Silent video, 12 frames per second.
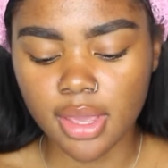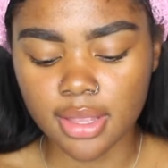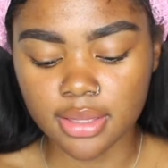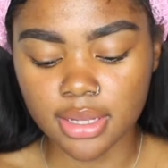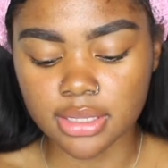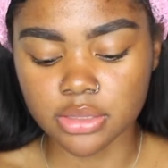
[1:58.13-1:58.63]

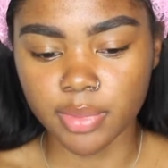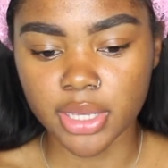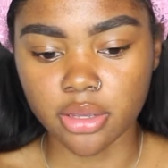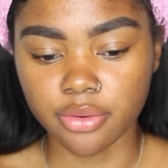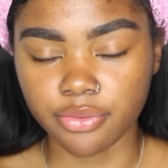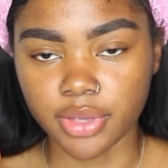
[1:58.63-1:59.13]
it does
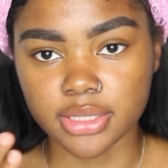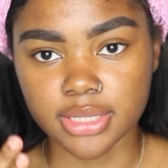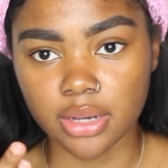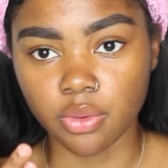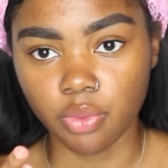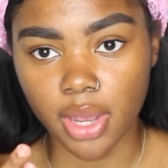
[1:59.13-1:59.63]
make your face
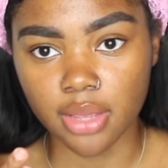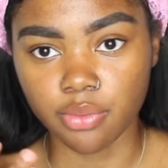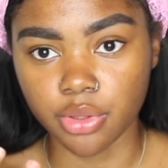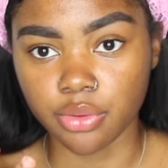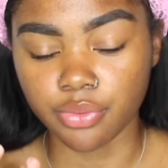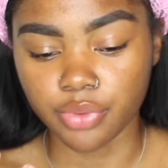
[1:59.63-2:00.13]
like white
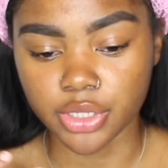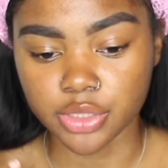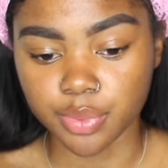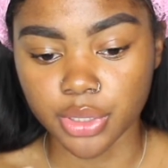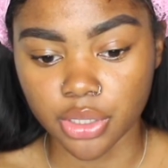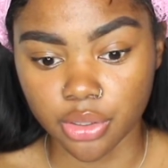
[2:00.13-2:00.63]
when you
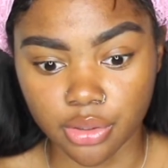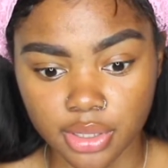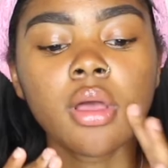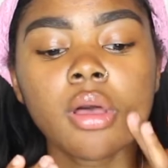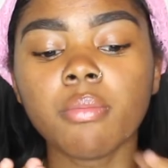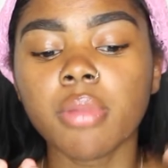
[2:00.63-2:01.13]
first put it on.